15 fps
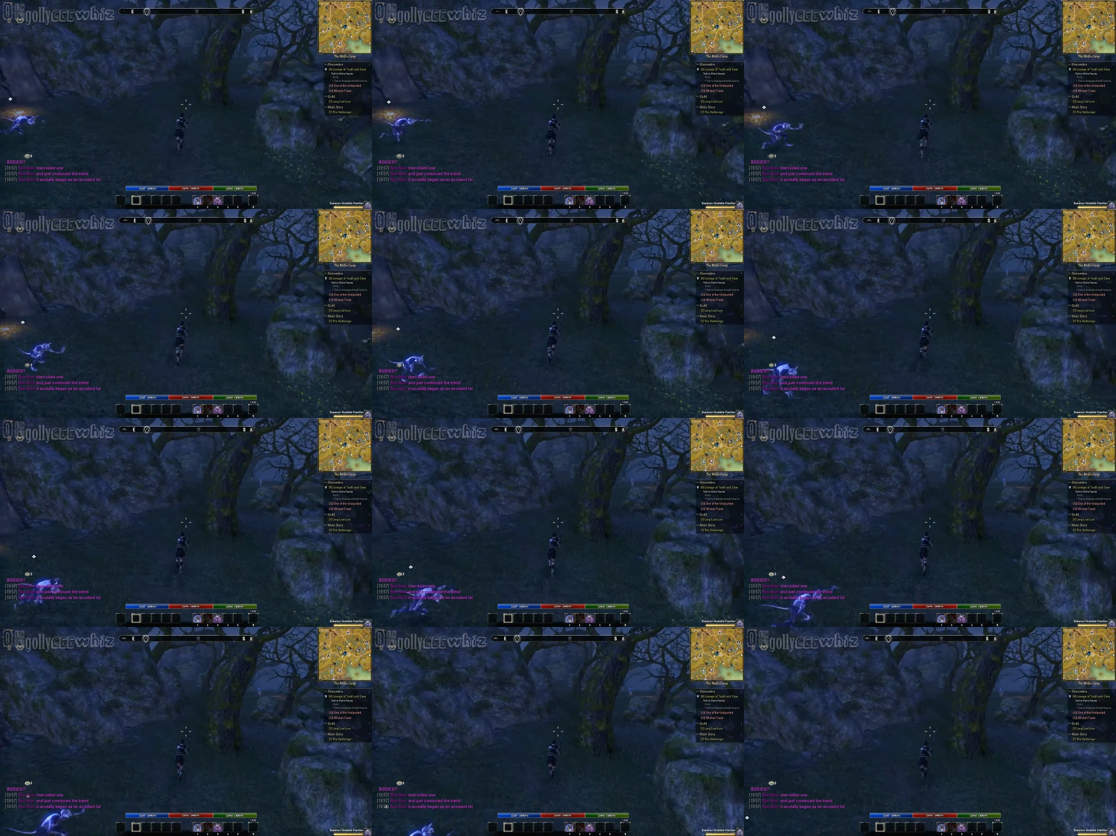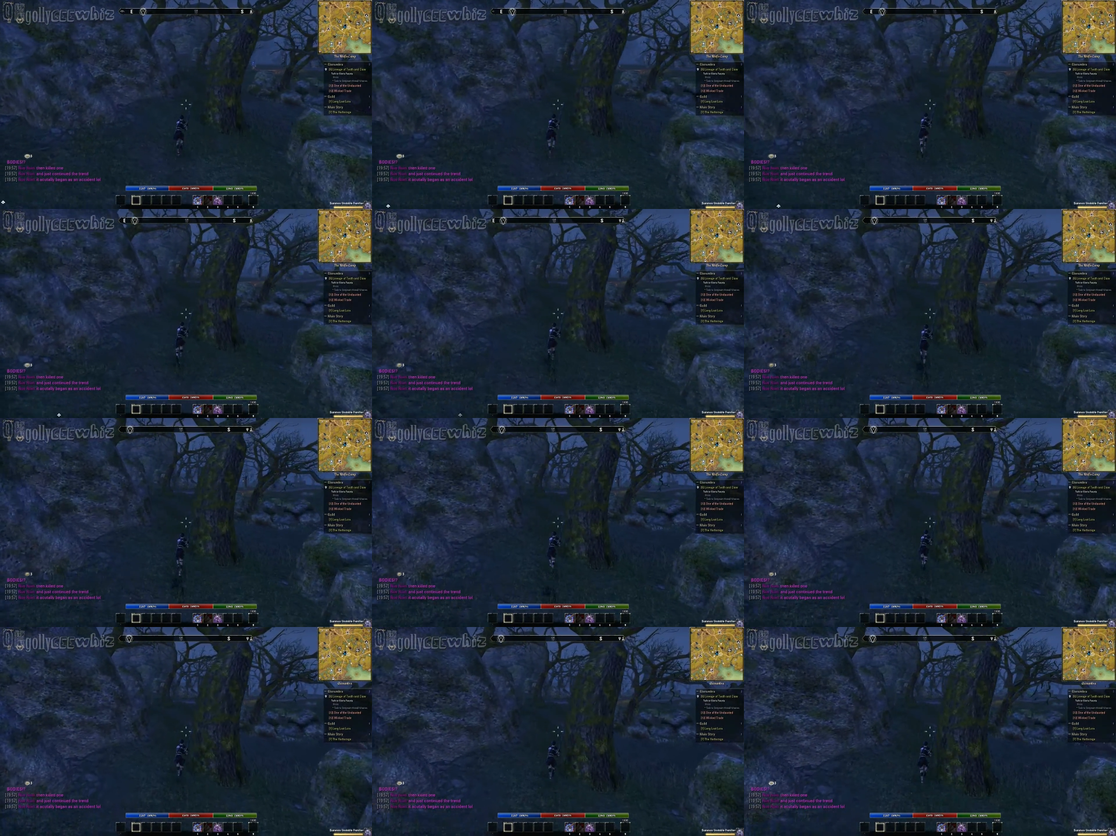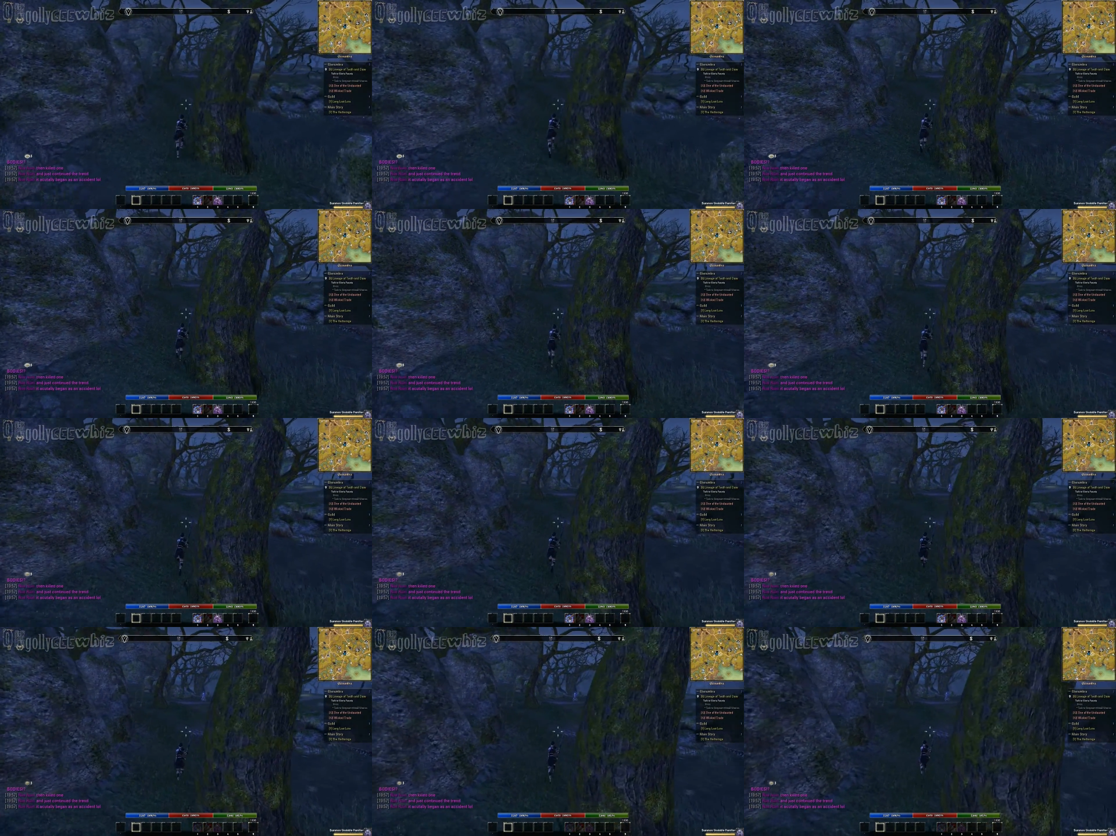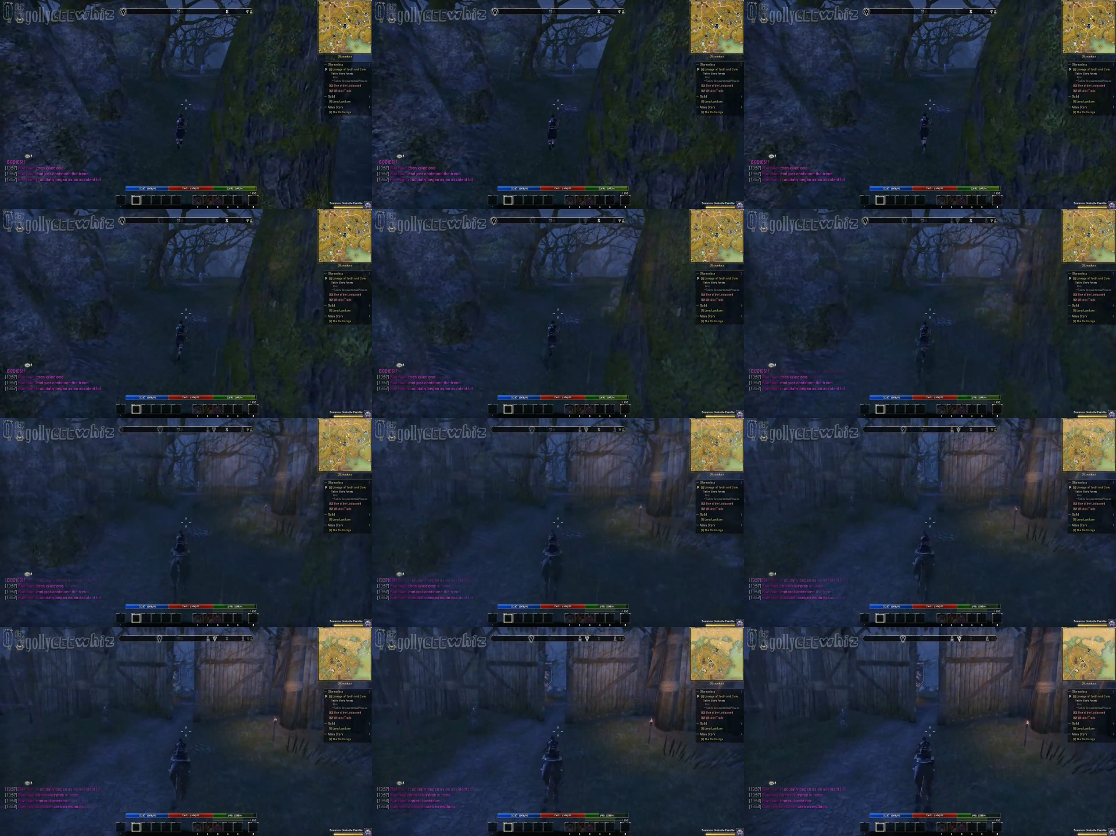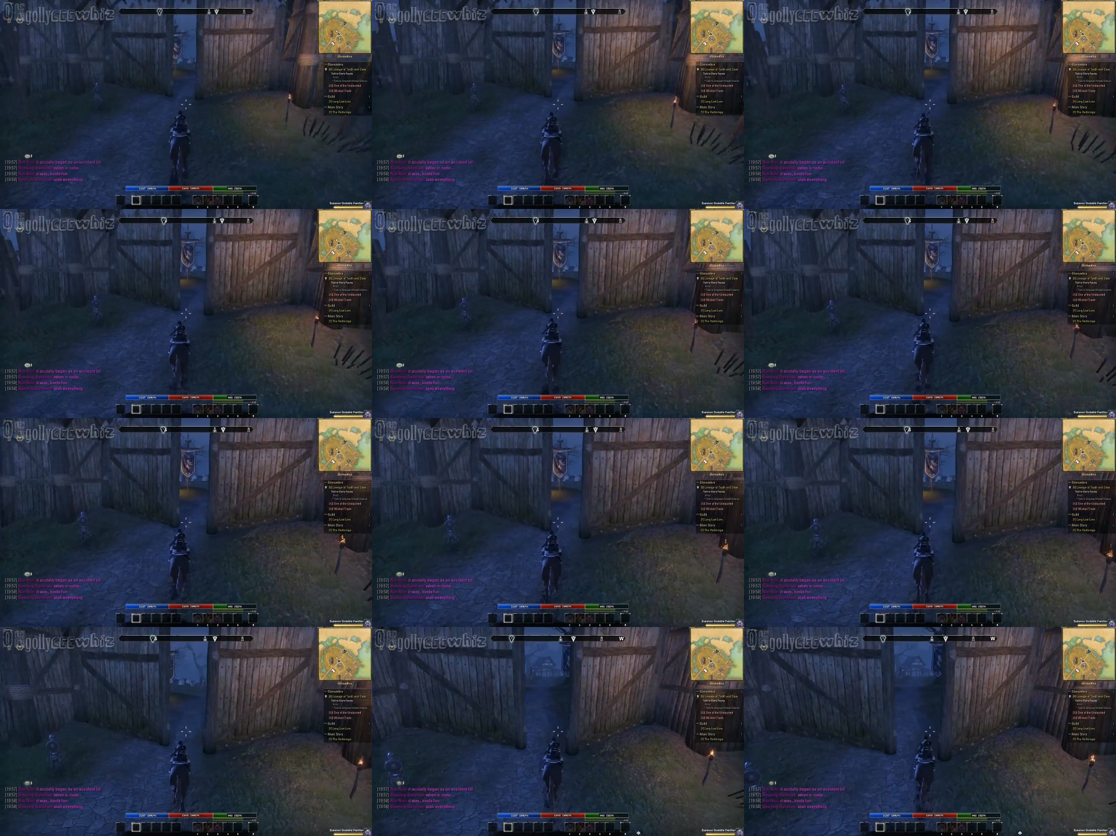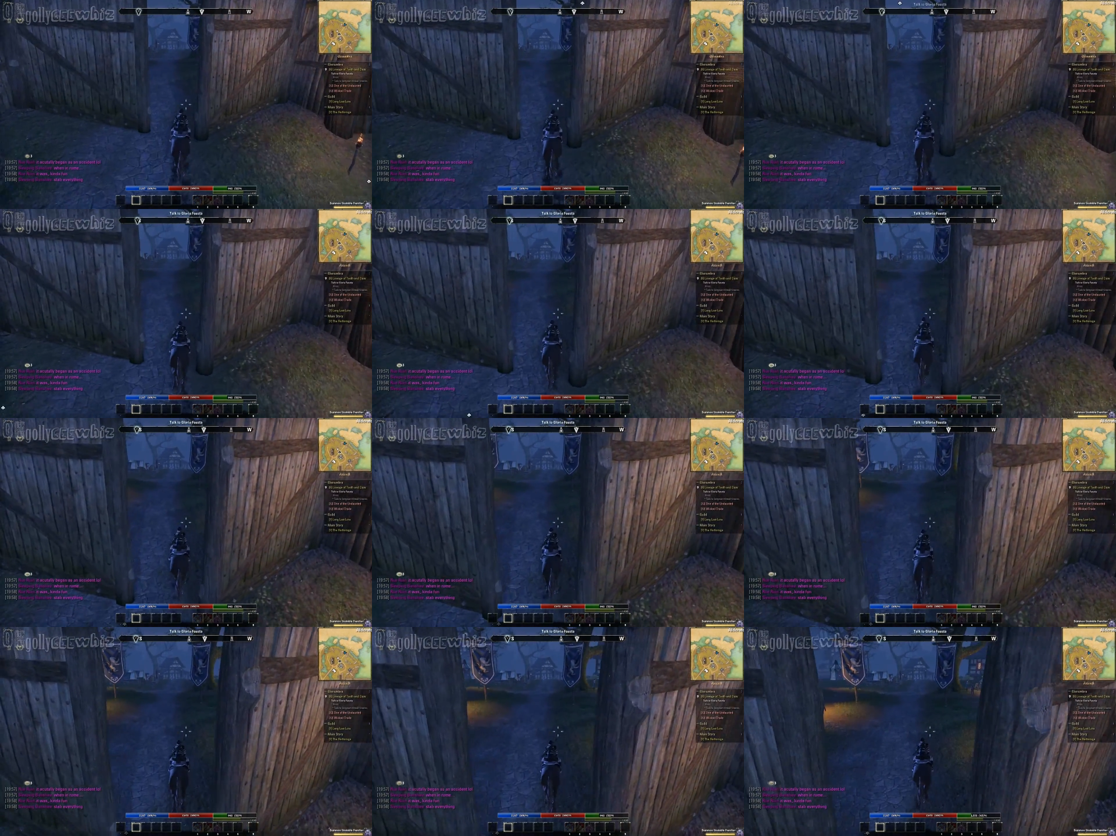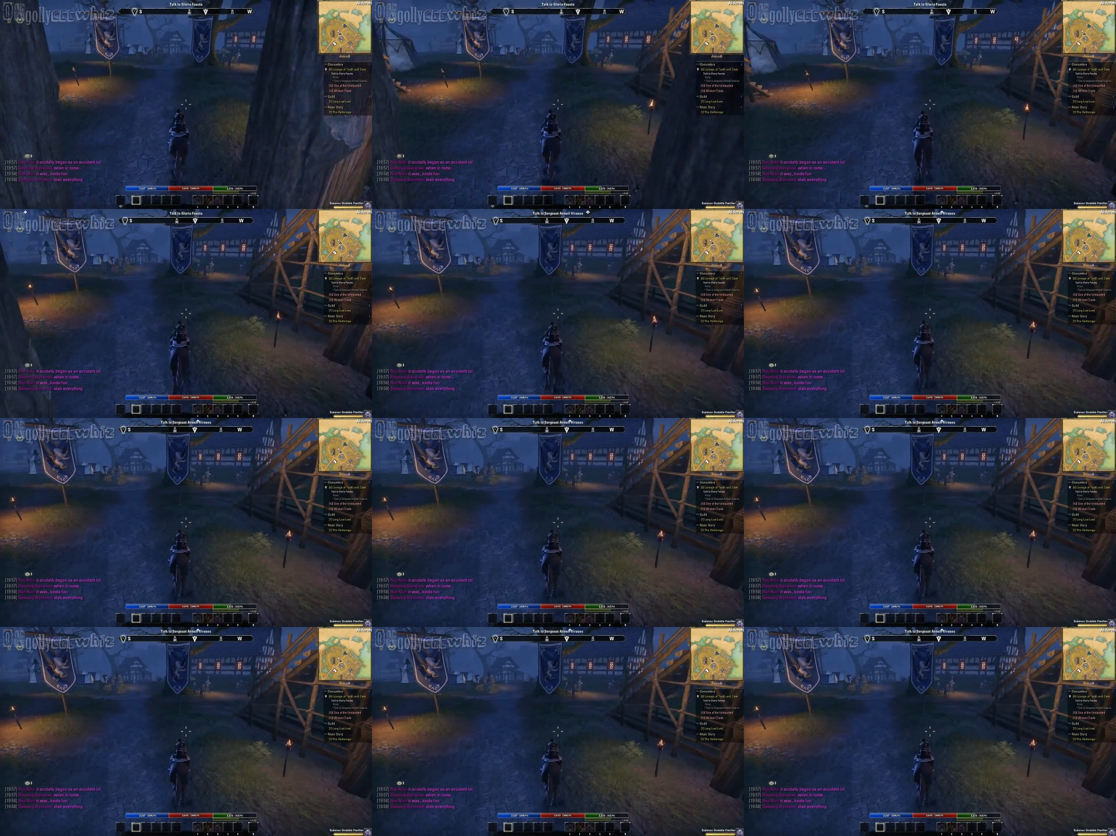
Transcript: No face is visible, so there are no lips to read.